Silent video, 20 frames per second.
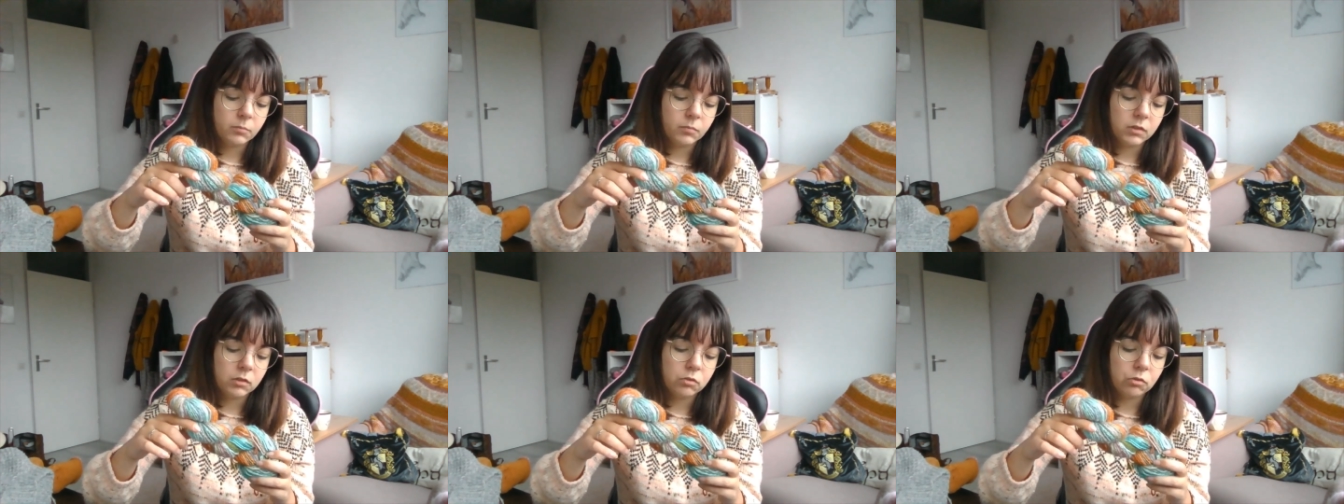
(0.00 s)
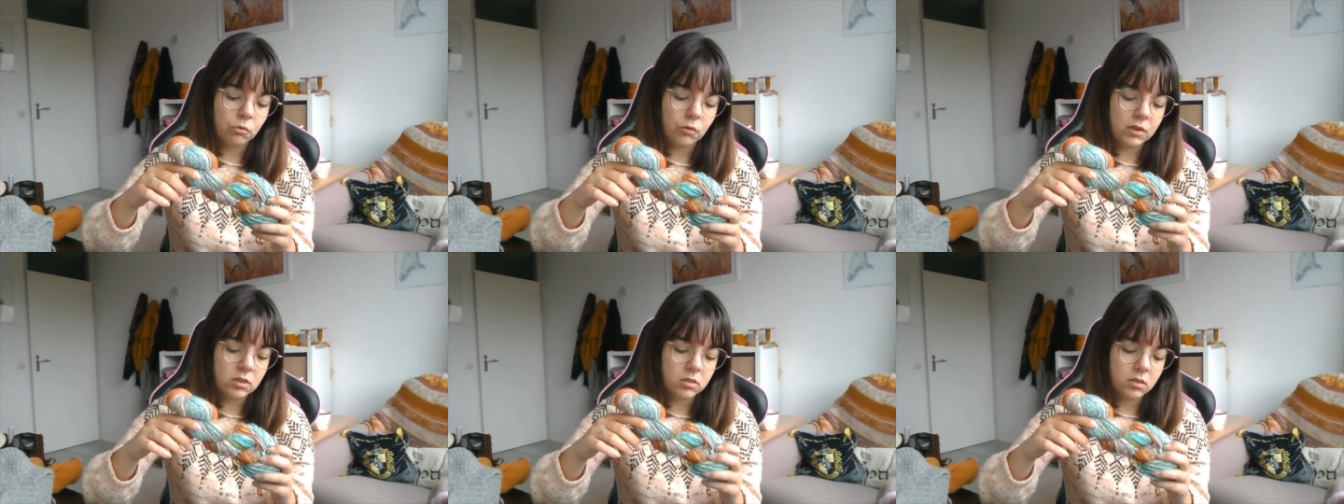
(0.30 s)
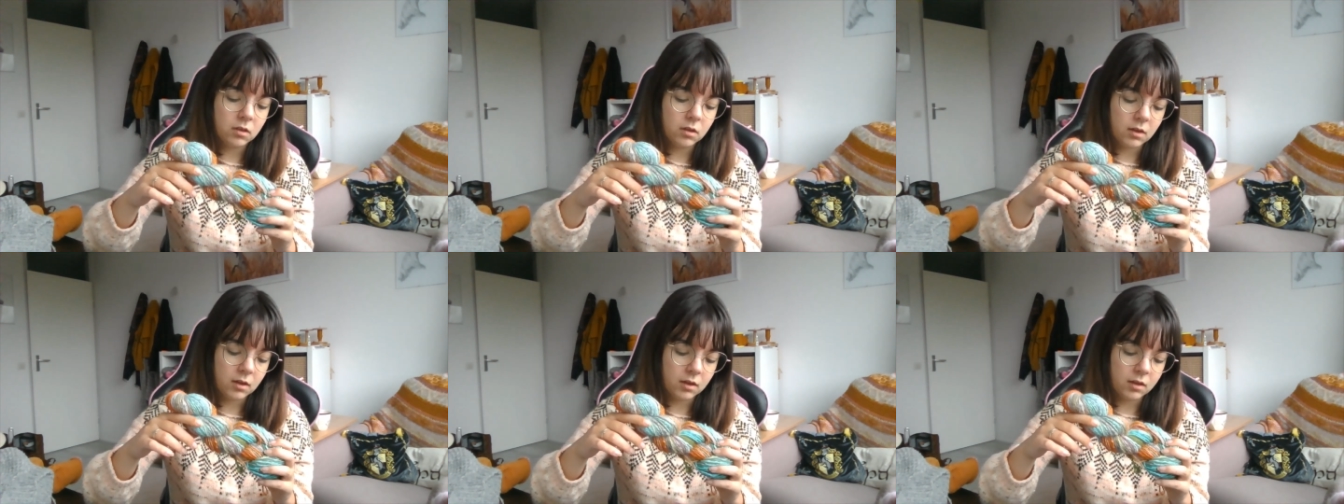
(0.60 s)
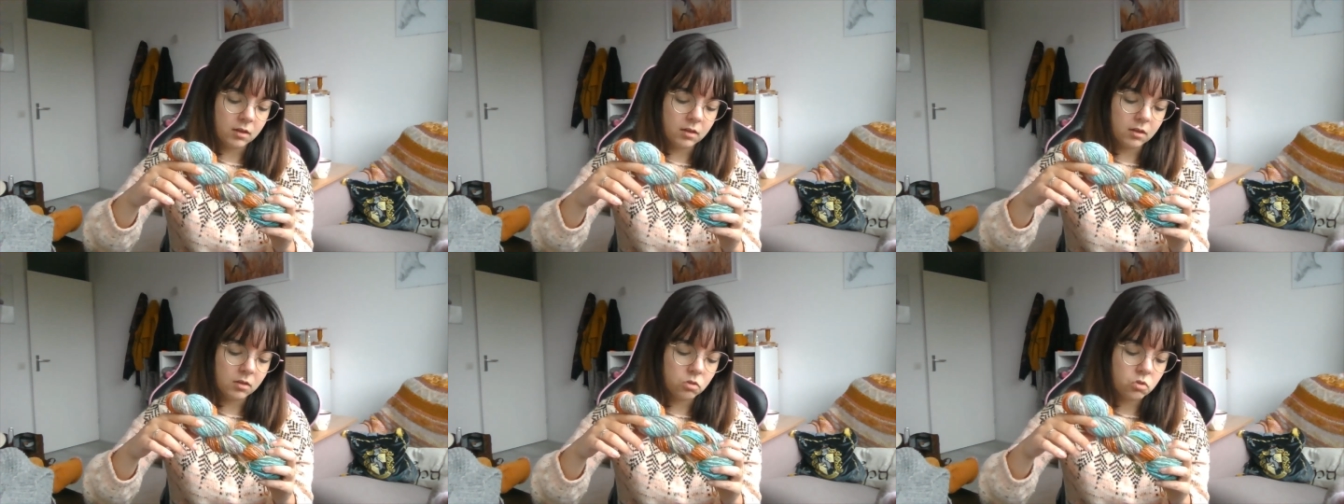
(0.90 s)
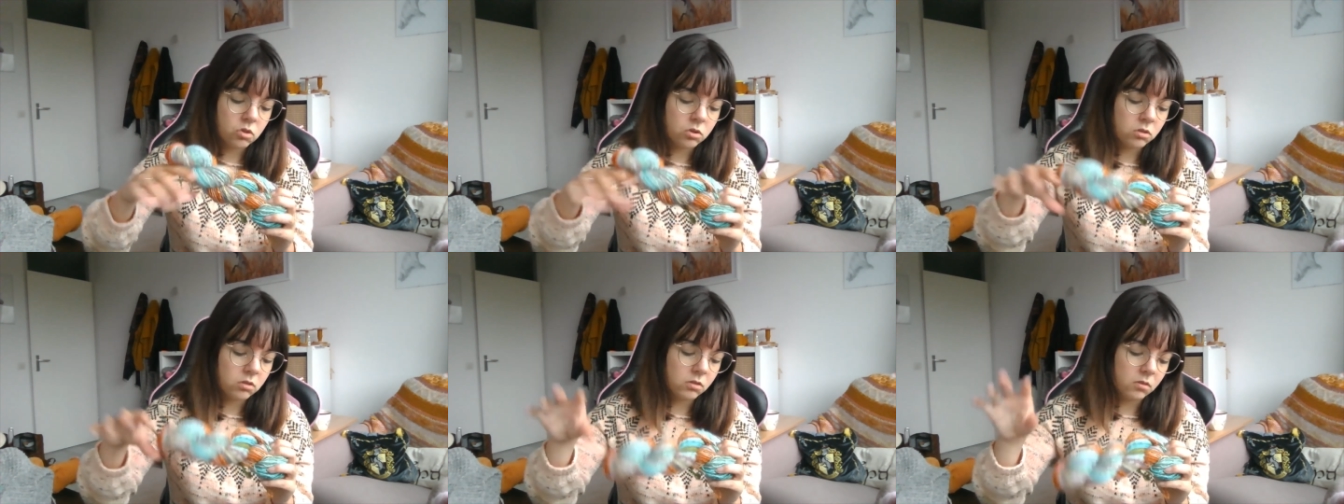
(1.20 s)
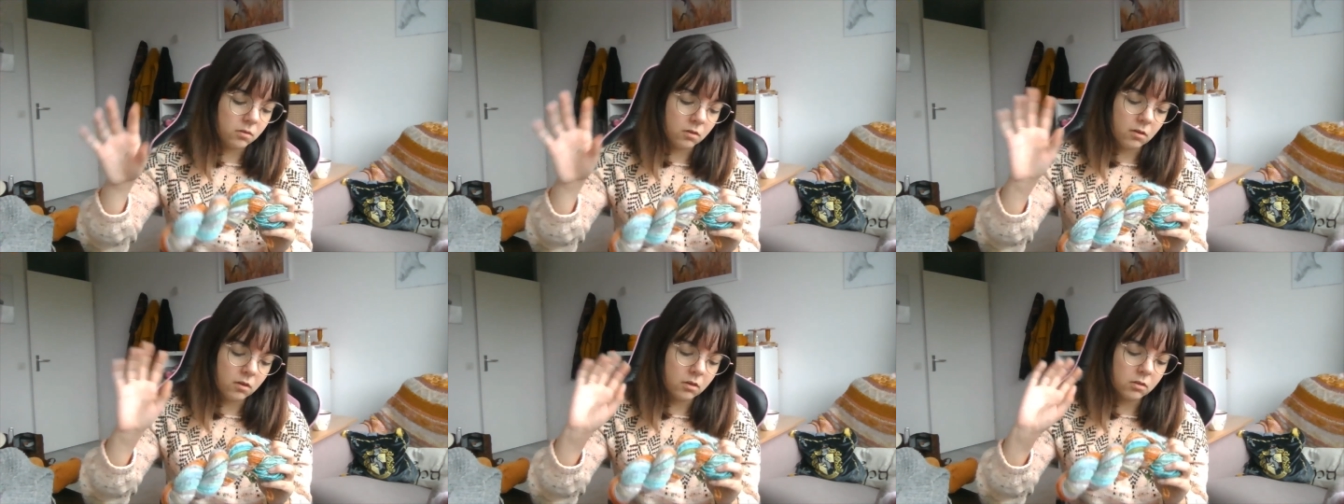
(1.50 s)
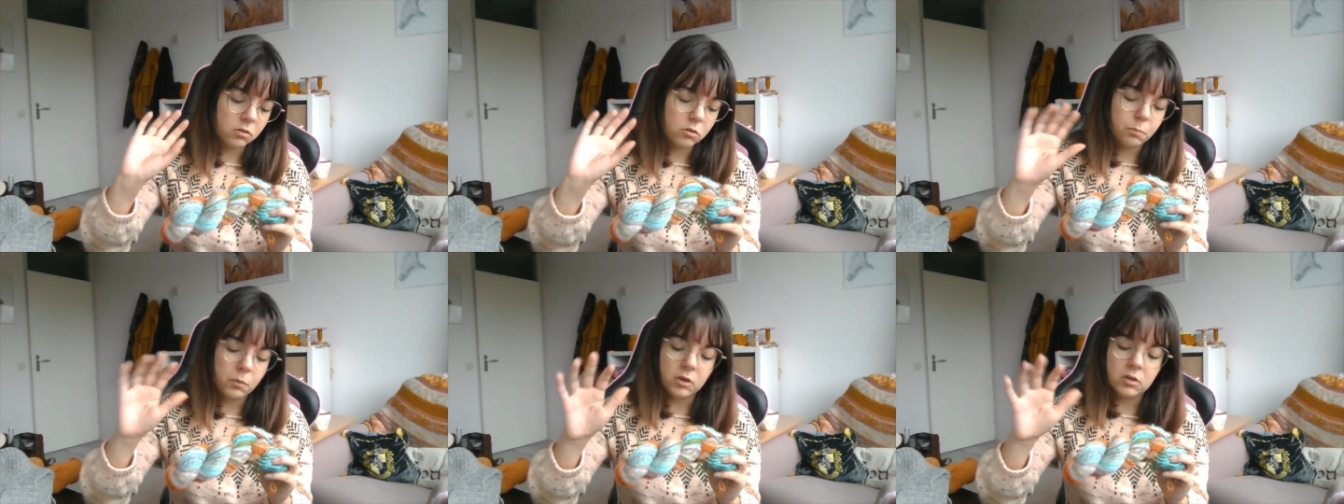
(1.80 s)
So I just
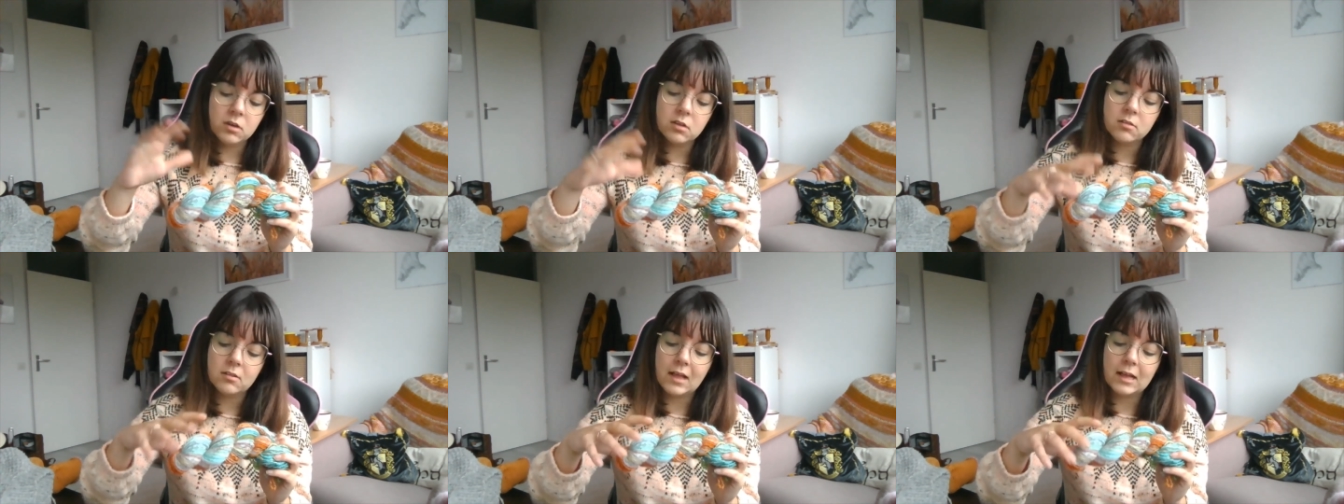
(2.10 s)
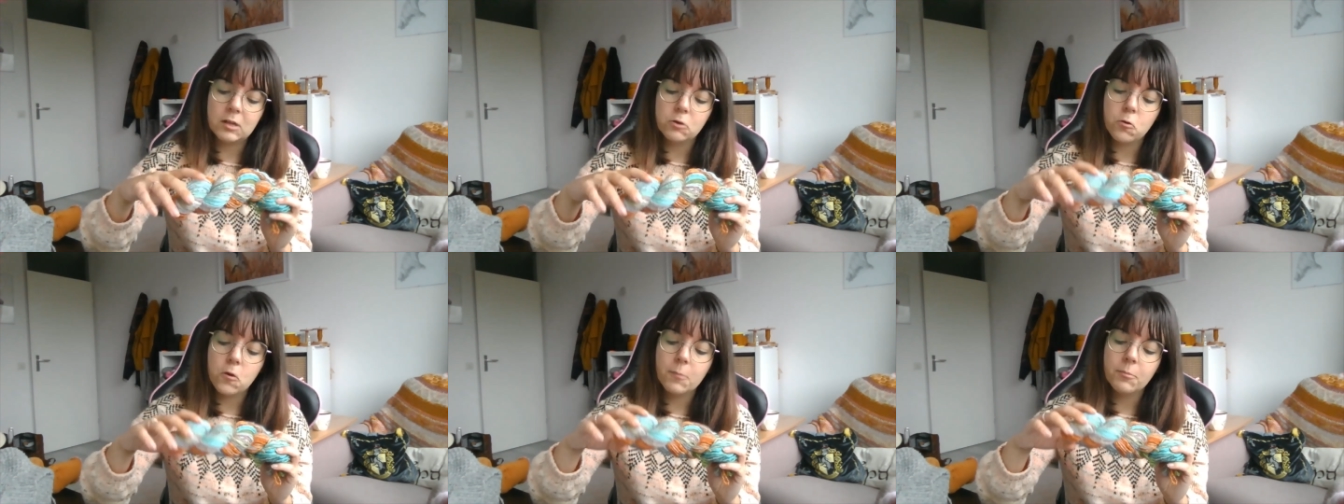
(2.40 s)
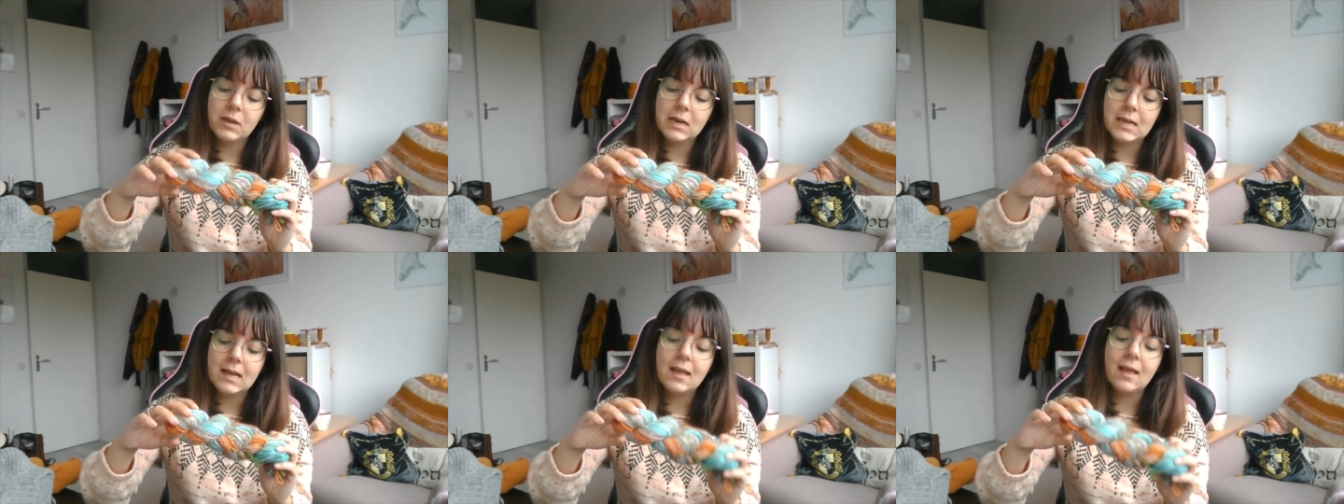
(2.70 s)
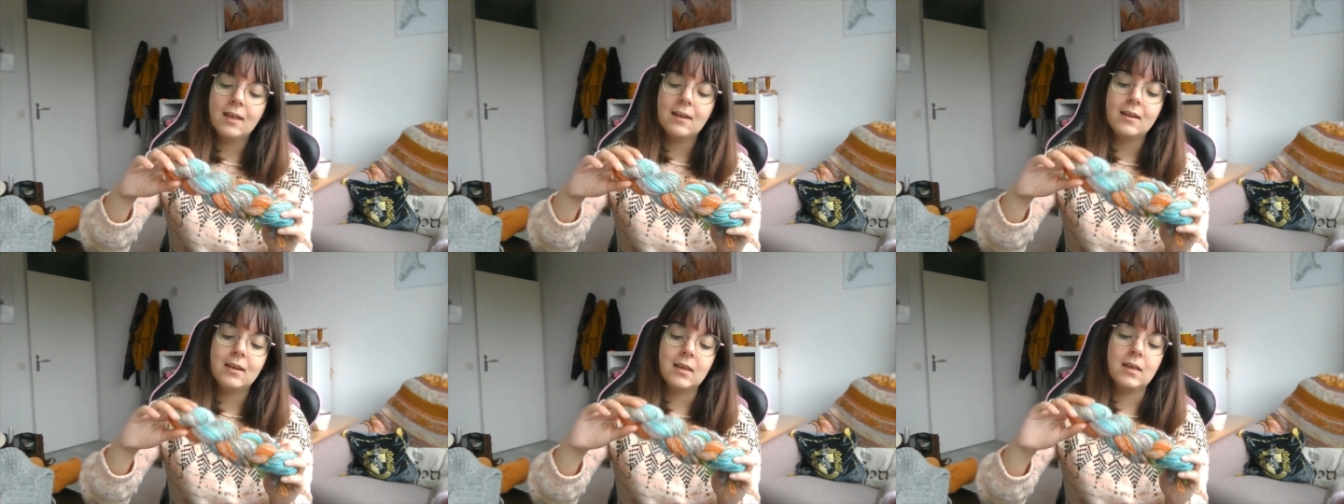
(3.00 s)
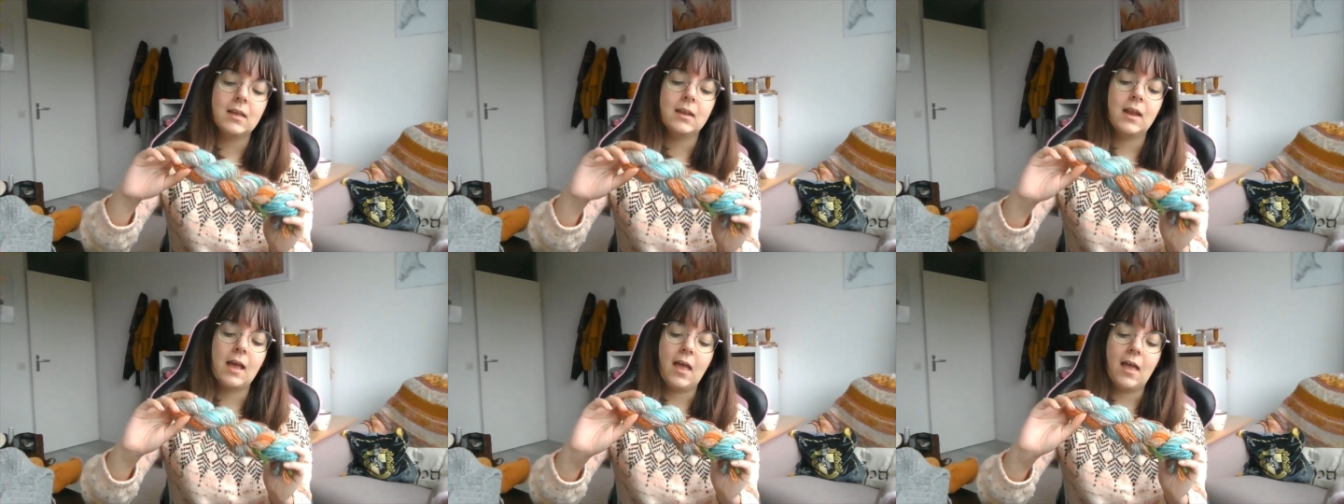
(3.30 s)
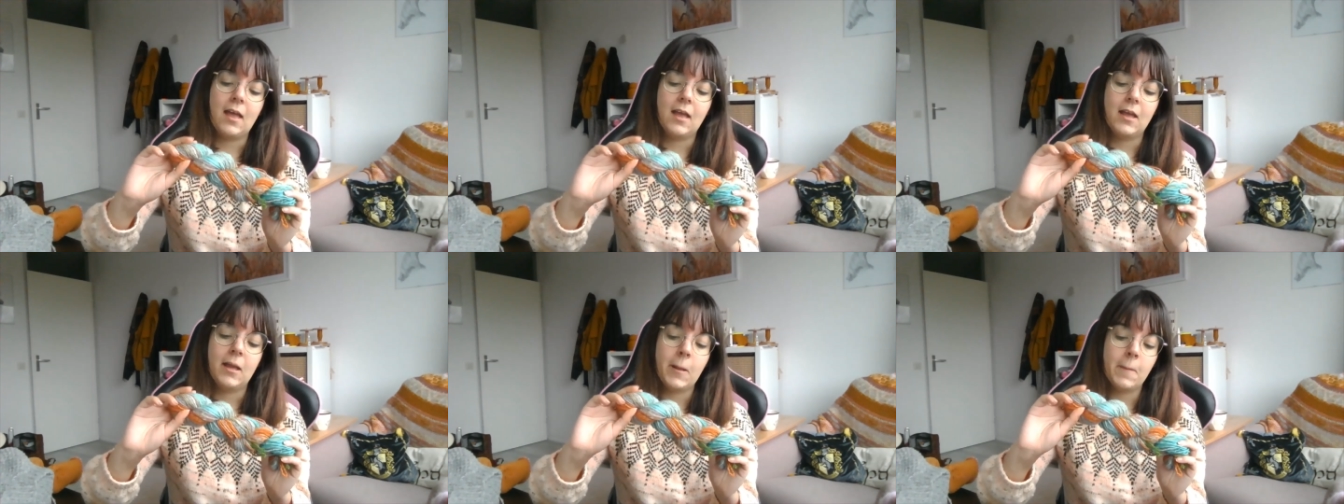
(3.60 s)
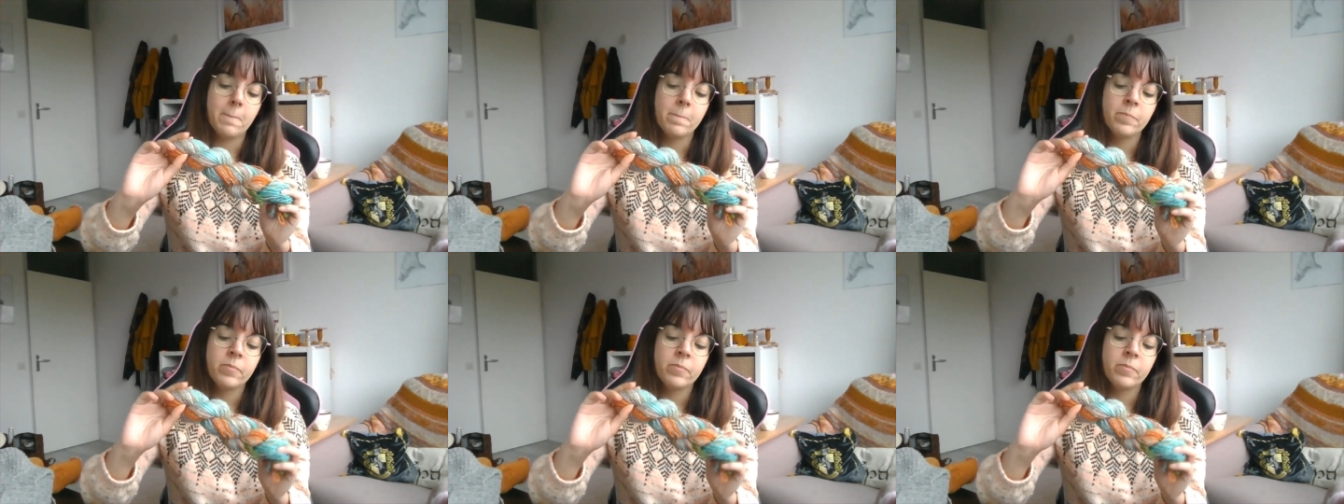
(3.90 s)
spun this like normally, and then I